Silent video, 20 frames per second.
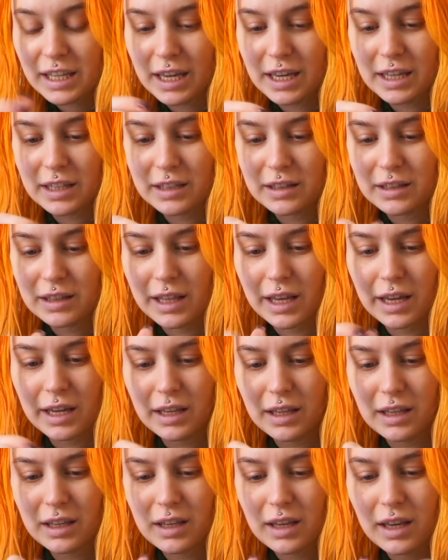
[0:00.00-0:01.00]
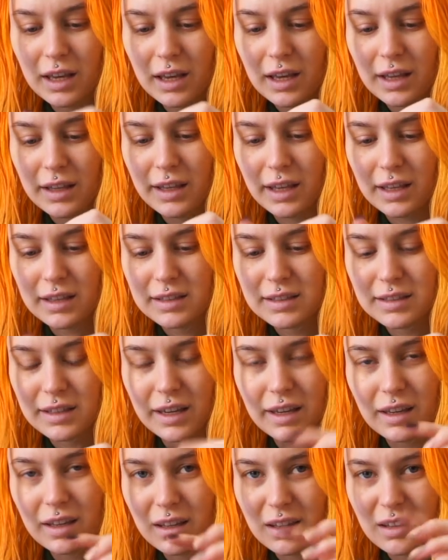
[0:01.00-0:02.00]
It like gets
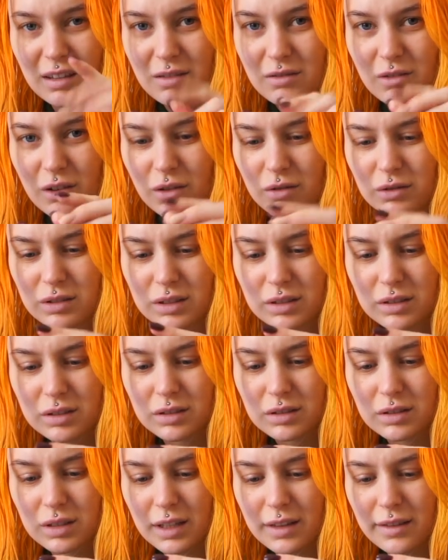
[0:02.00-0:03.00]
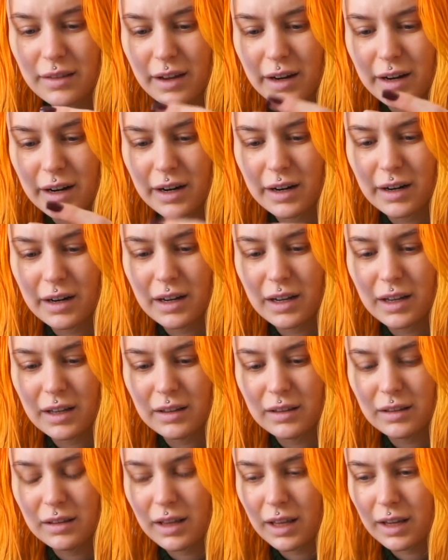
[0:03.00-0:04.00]
like gross in there
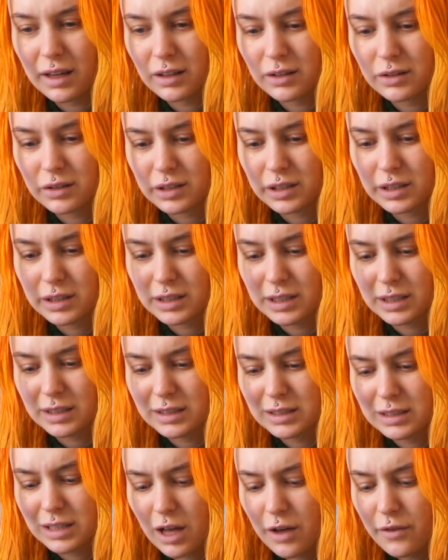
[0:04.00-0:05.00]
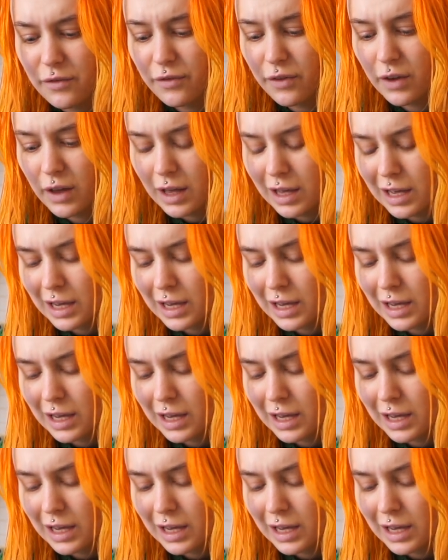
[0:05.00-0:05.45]
and like dirt and stuff.